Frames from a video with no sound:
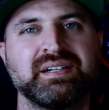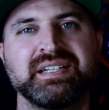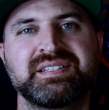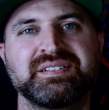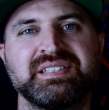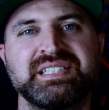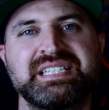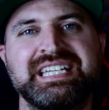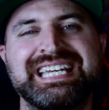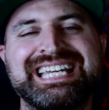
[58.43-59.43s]
All right, so
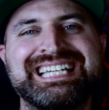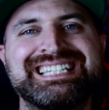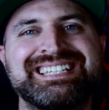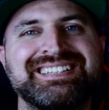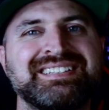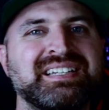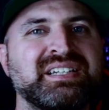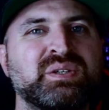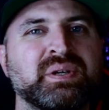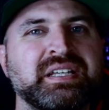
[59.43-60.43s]
let's get into the
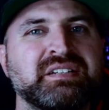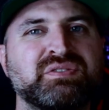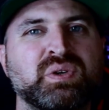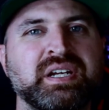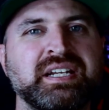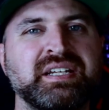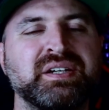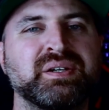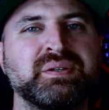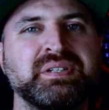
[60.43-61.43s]
nitty gritty of creating
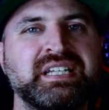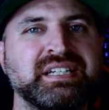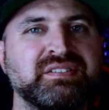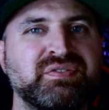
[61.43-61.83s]
your own GIF.